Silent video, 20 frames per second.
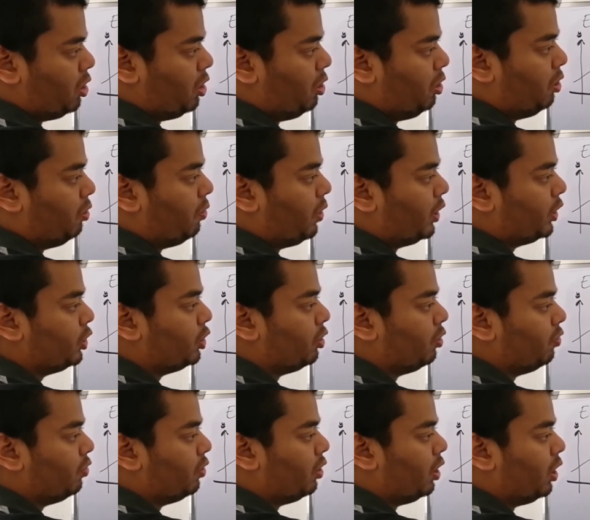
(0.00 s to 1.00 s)
Direction
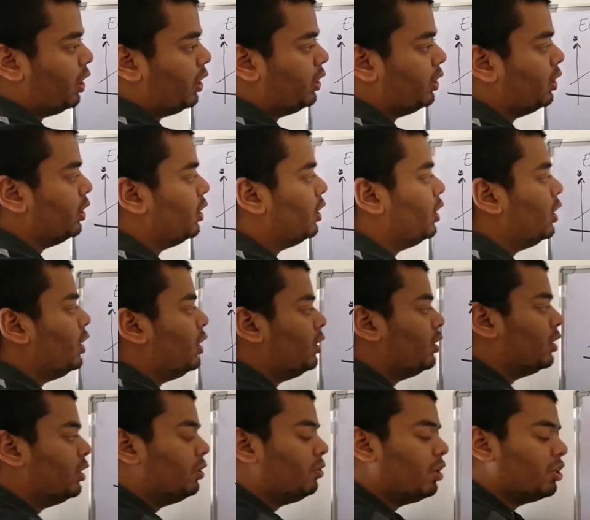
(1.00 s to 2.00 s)
of the line. The
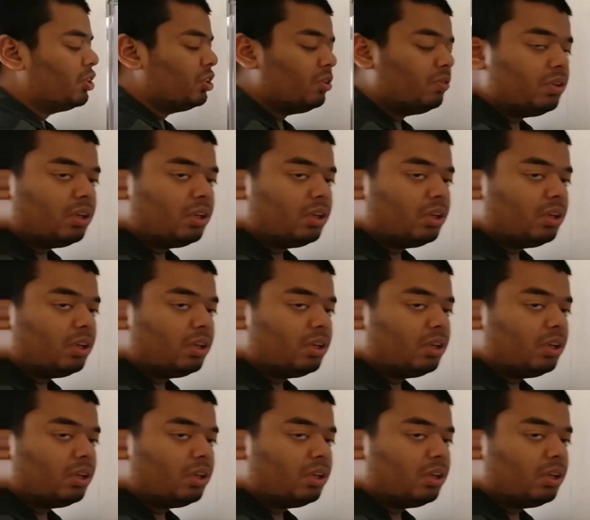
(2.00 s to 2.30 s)
direction of the